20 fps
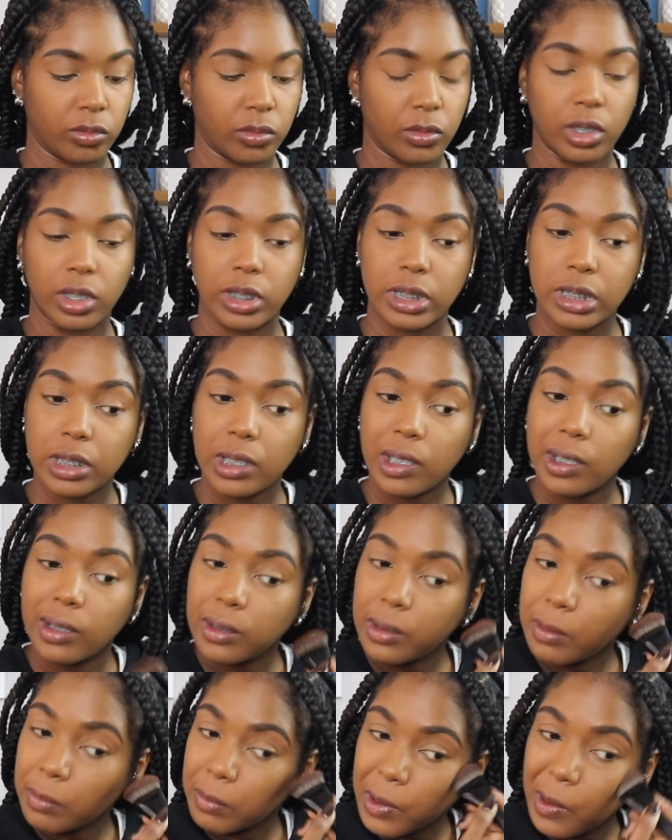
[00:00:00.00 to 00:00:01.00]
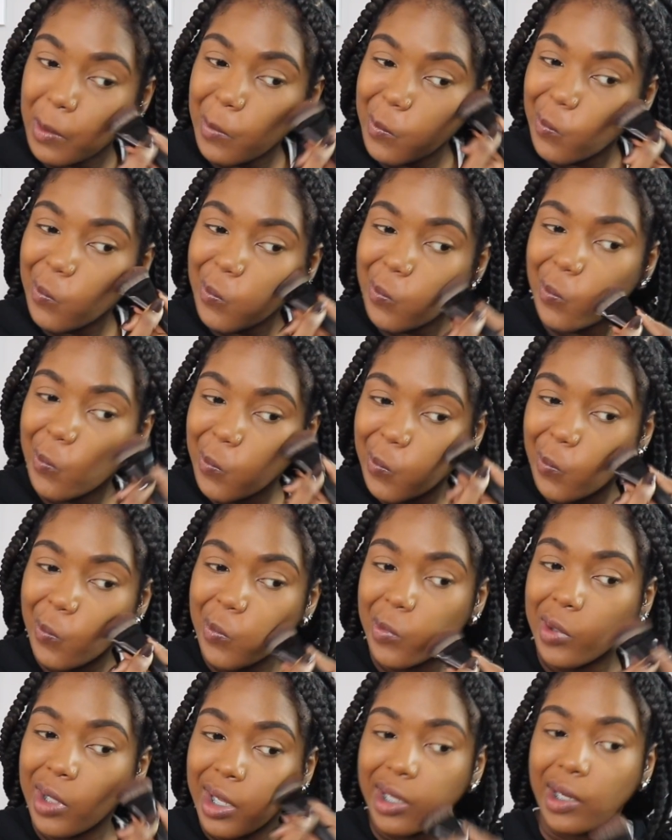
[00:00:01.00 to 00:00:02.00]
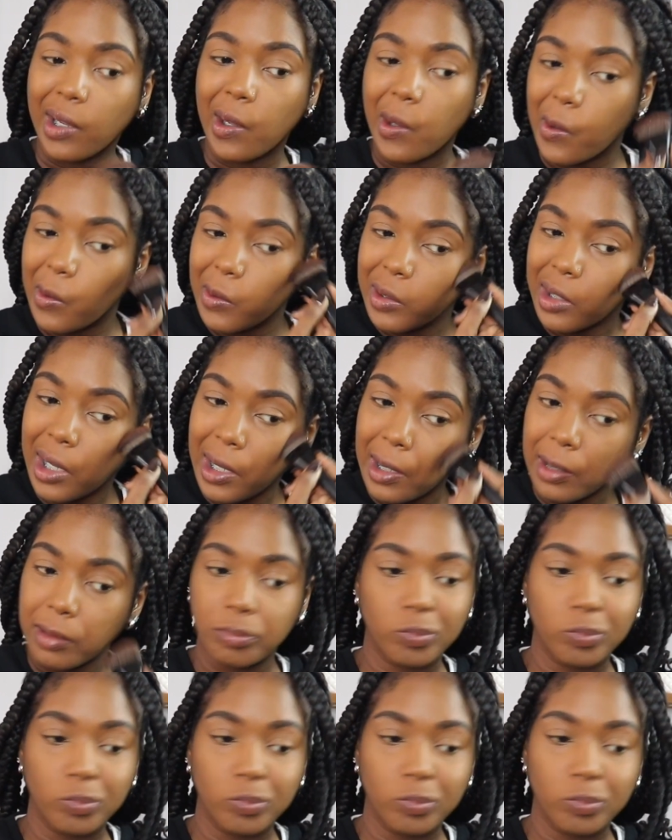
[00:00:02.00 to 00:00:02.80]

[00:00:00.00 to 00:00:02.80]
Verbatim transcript: I see a little bit. Not a whole lot.